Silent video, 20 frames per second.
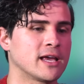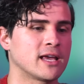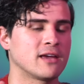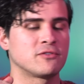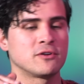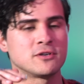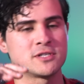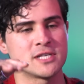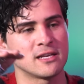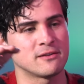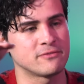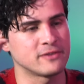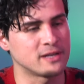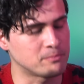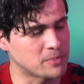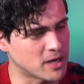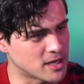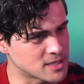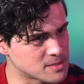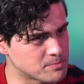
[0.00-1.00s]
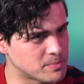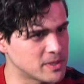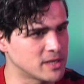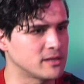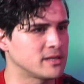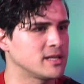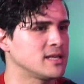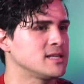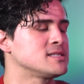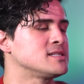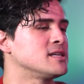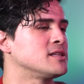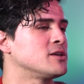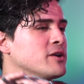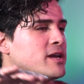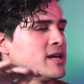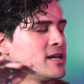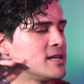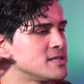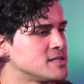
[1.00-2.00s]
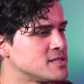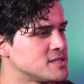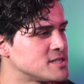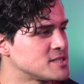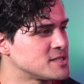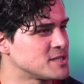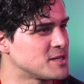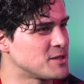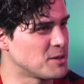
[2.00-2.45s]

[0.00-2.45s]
if there's infinite possibilities and there is